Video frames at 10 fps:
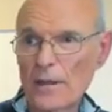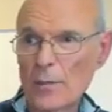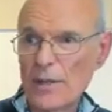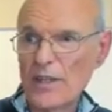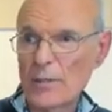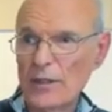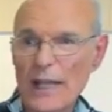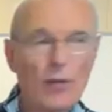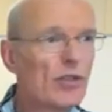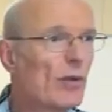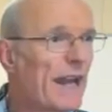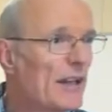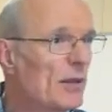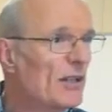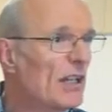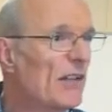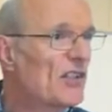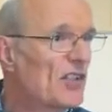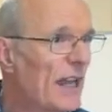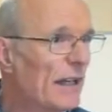The principle there was, when Adam and
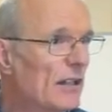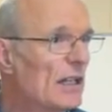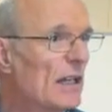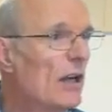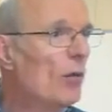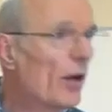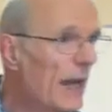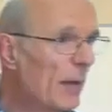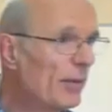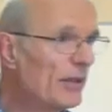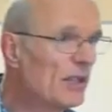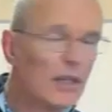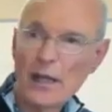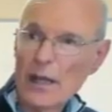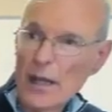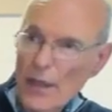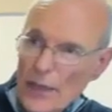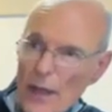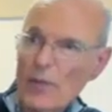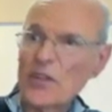Eve sinned, what happened?
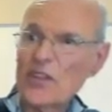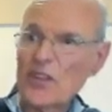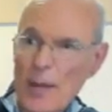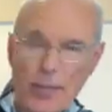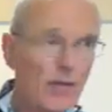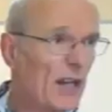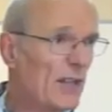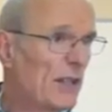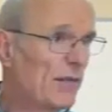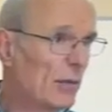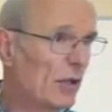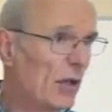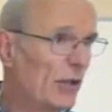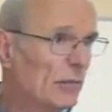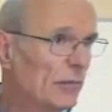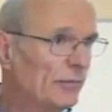They were separated from God.